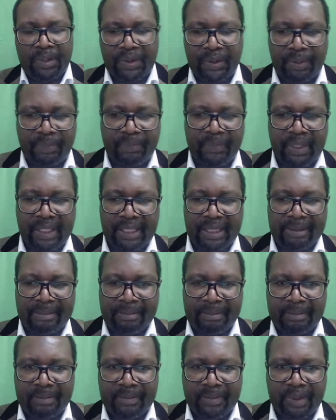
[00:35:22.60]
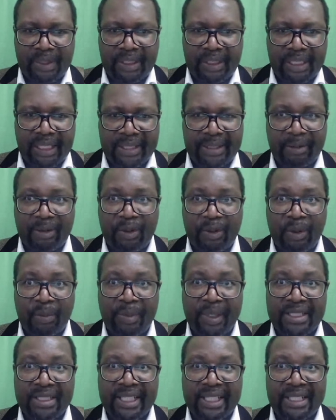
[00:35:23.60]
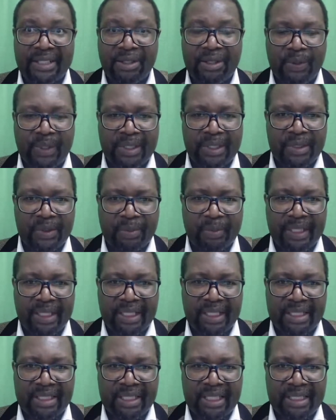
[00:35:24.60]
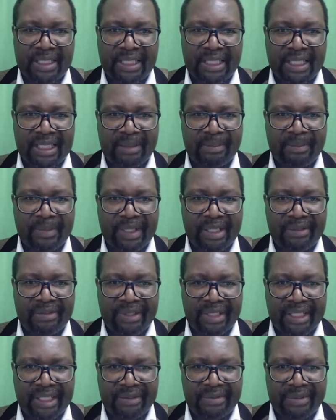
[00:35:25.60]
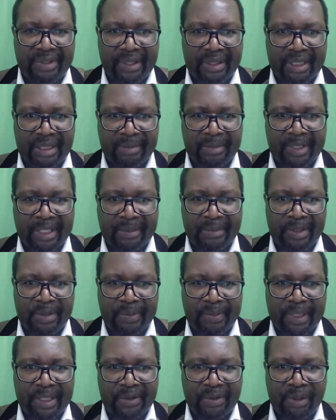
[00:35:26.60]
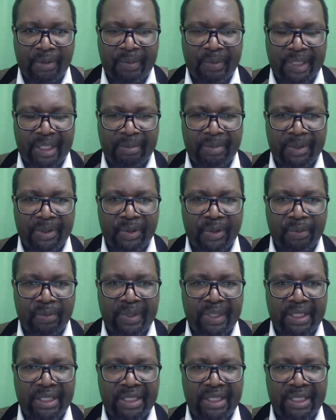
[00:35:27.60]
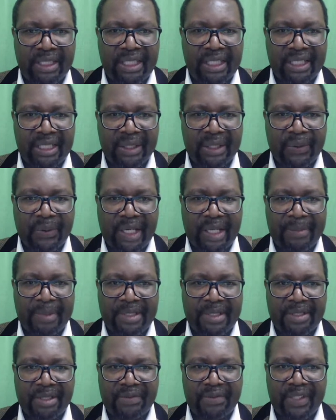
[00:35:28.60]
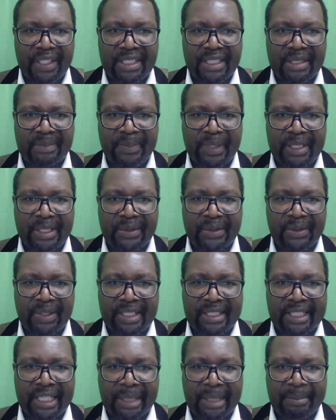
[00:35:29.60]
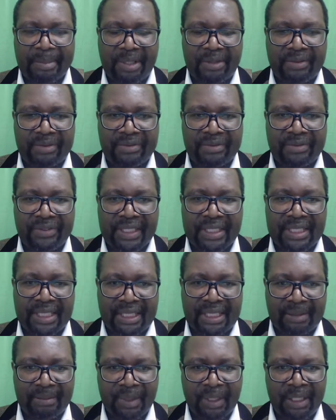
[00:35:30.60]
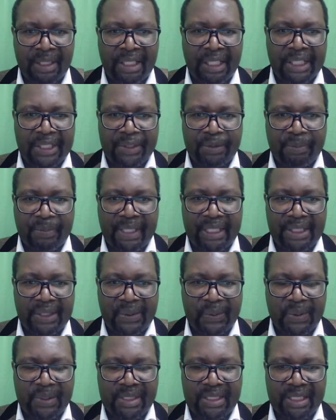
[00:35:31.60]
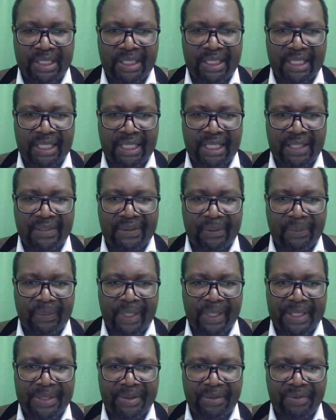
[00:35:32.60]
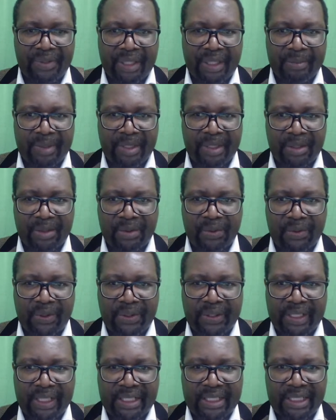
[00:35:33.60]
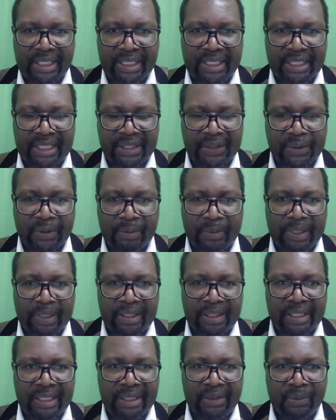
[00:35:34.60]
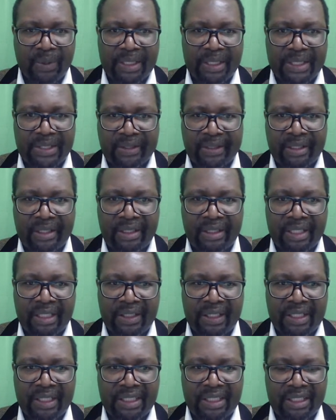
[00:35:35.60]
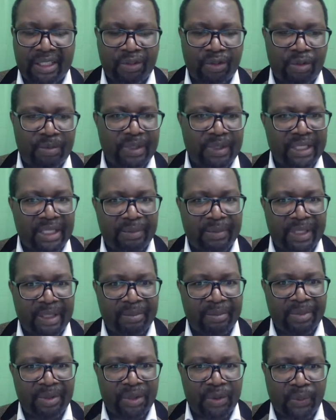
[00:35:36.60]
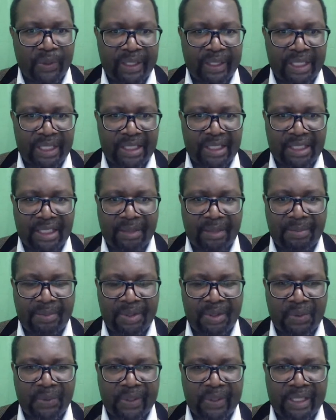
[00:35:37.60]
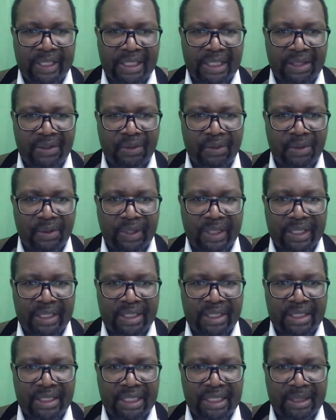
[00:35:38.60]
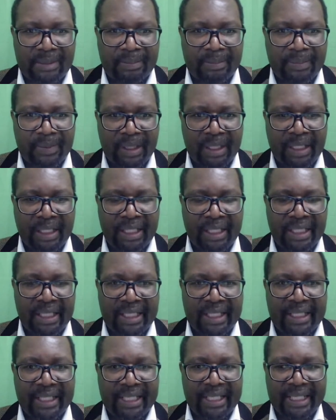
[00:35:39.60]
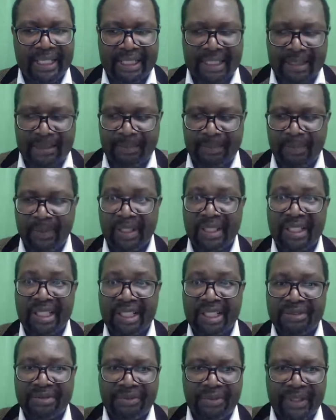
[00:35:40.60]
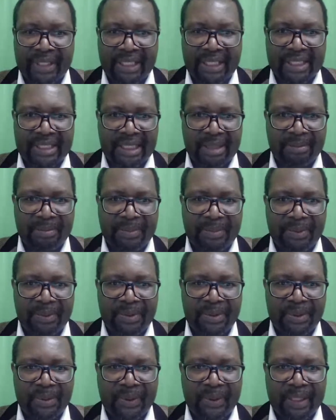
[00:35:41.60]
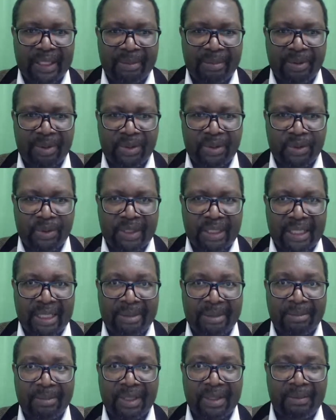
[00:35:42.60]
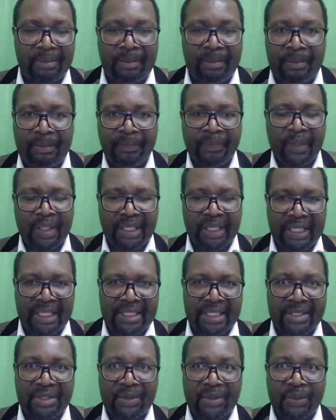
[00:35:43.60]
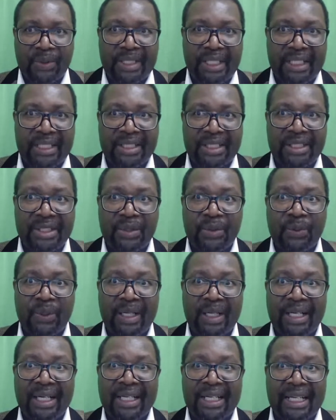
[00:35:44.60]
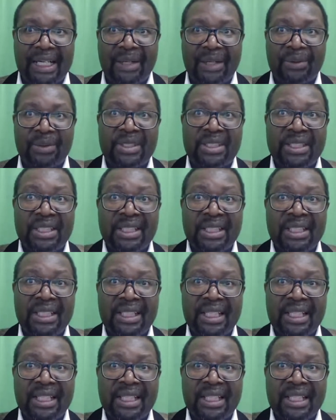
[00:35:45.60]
So the other comments that I would want to make is that even if you sometimes might not be able to meet the requirements of this particular type of visa, you might consider other ways of coming to the United Kingdom. And then once you're in the United Kingdom, you can be able to work as a support worker or as a carer. If, for example, you are able to come as a student, you are allowed